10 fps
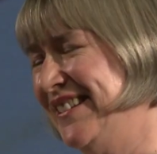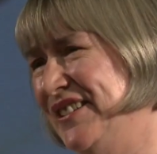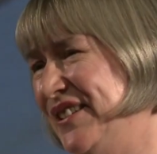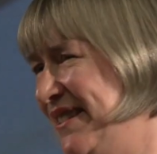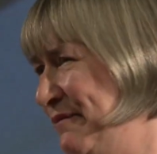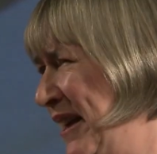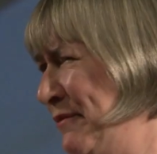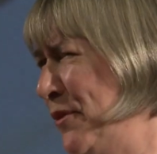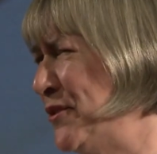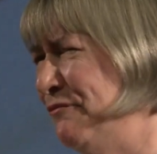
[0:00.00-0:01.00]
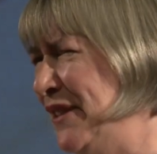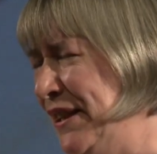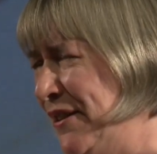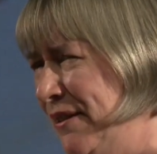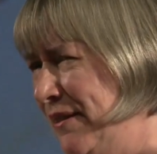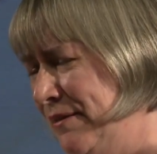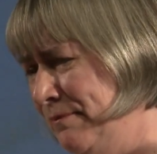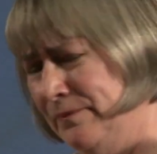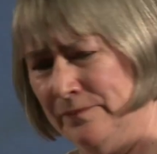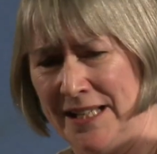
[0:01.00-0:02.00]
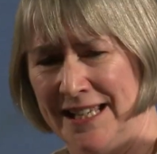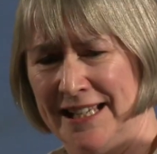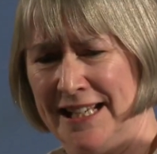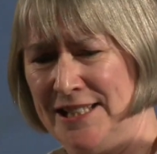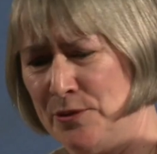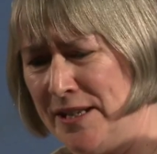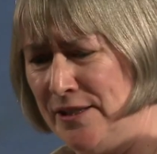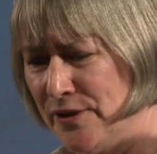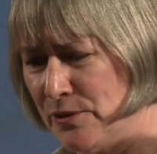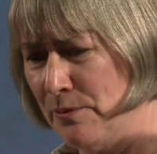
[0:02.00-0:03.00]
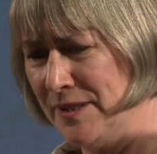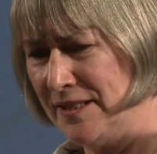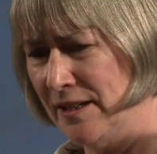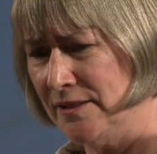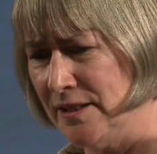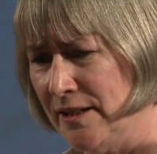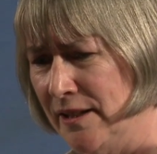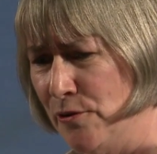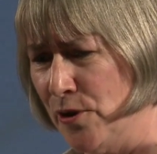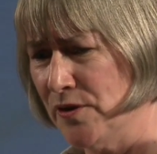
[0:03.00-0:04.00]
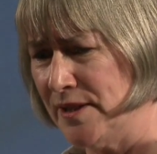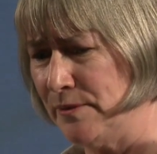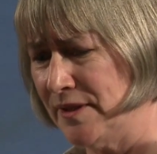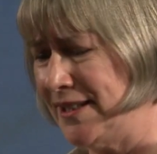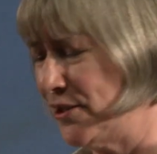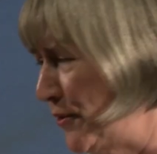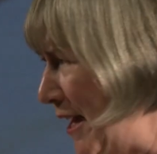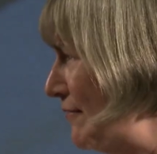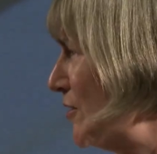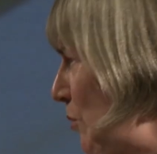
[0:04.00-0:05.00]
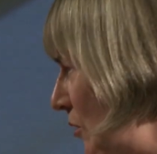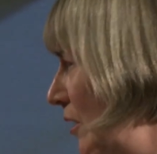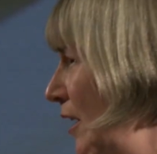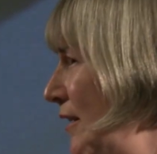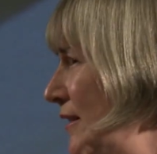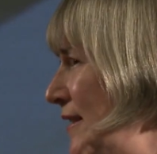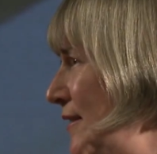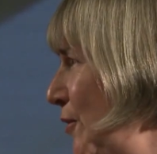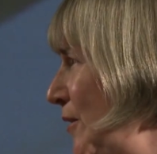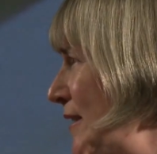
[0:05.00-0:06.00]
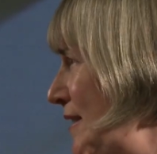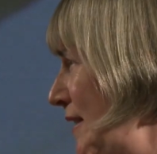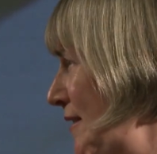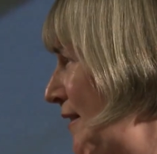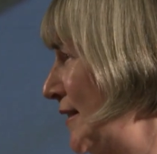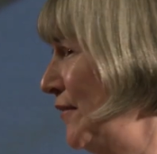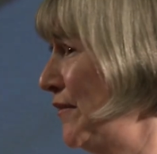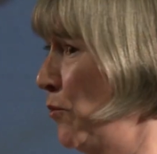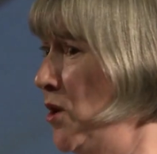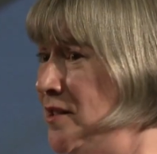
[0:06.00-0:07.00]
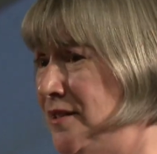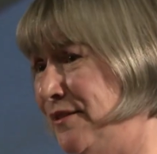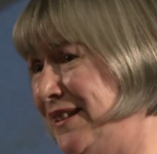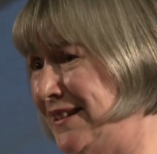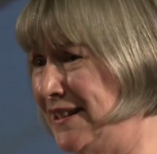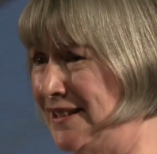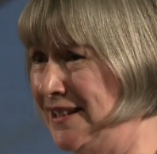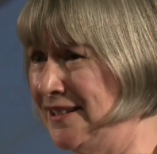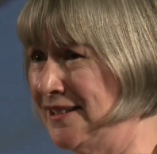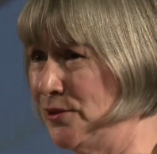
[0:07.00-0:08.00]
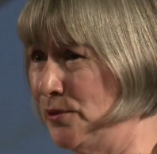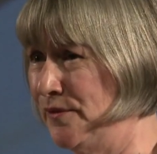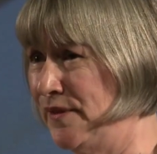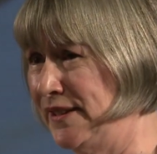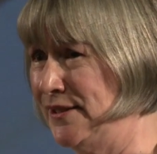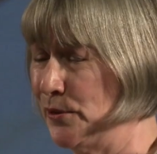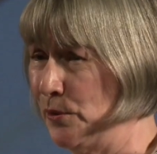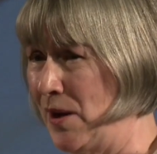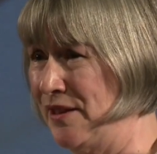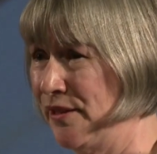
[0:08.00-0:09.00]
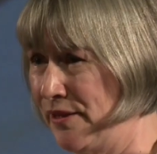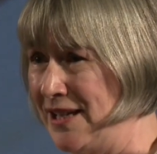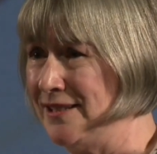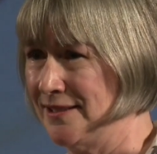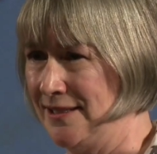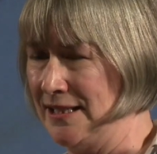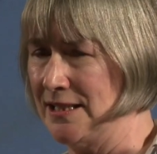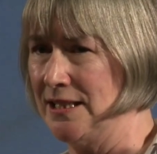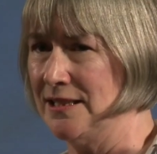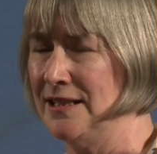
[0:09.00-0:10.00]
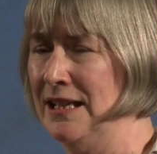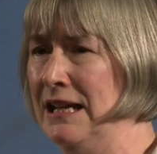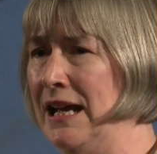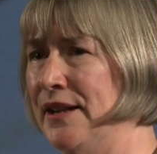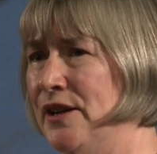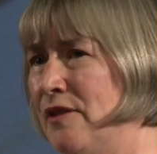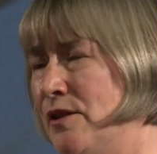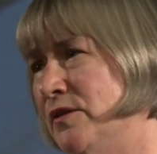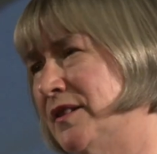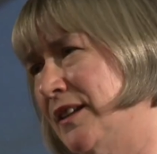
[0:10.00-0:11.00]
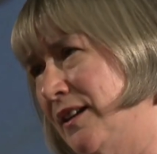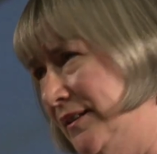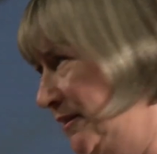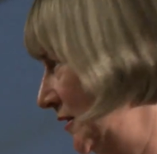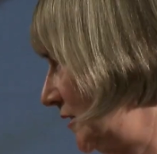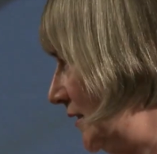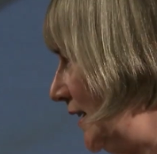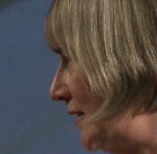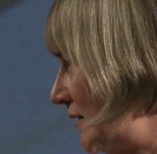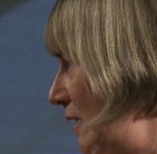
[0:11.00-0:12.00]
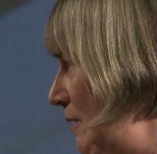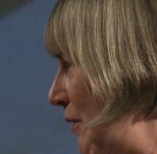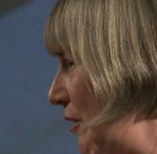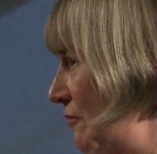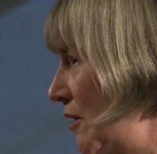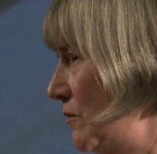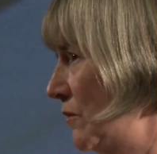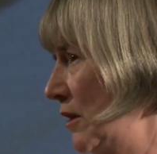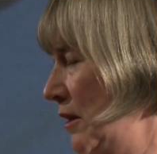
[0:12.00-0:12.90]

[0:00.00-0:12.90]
it wasn't really clear to any of us when we started that the whole concept of sexual harassment did not exist. And if the words don't exist in a sort of funny sort of way, the thing doesn't exist. And her own silence at that time and her own